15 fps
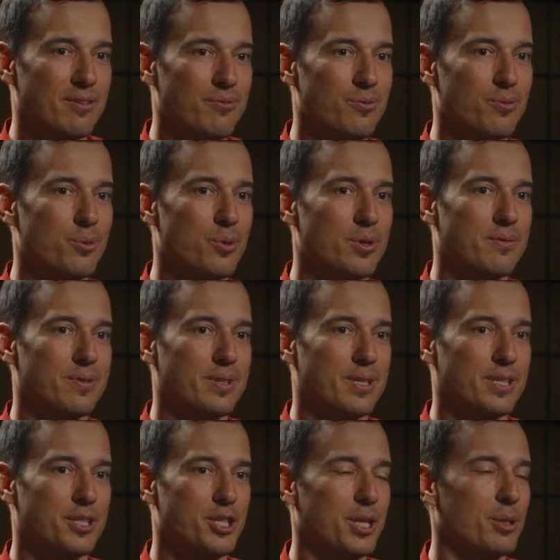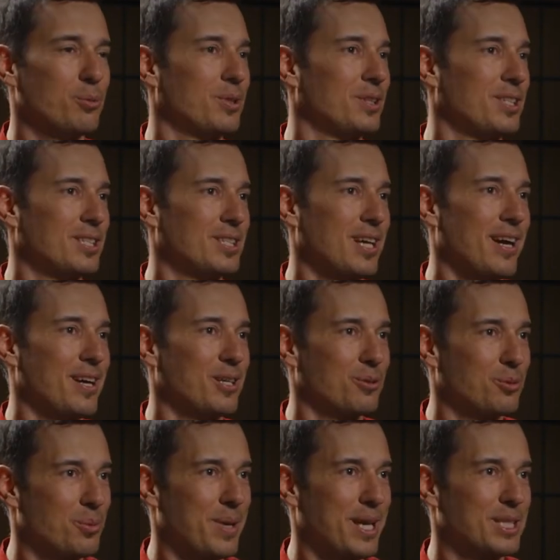full of a genuine desire
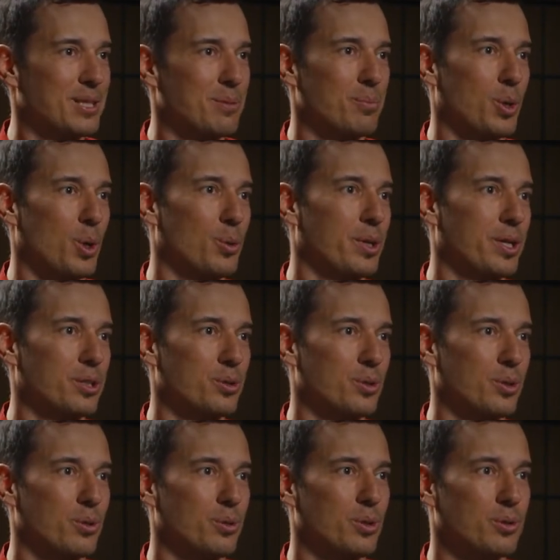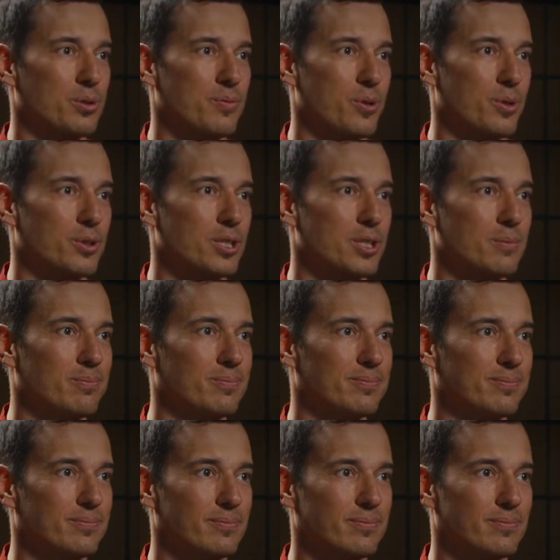to make some progress on all those fronts.
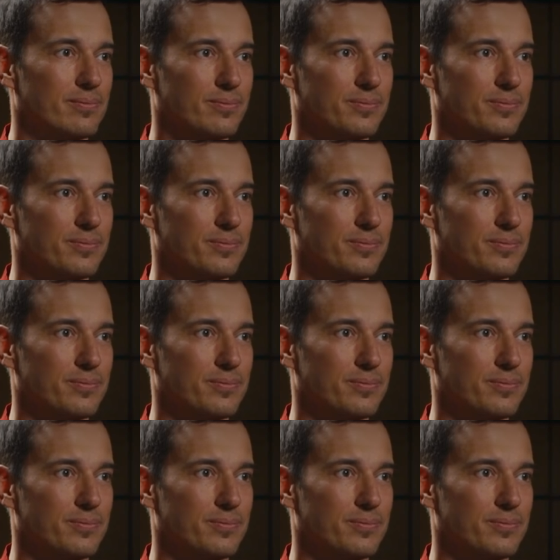Mm.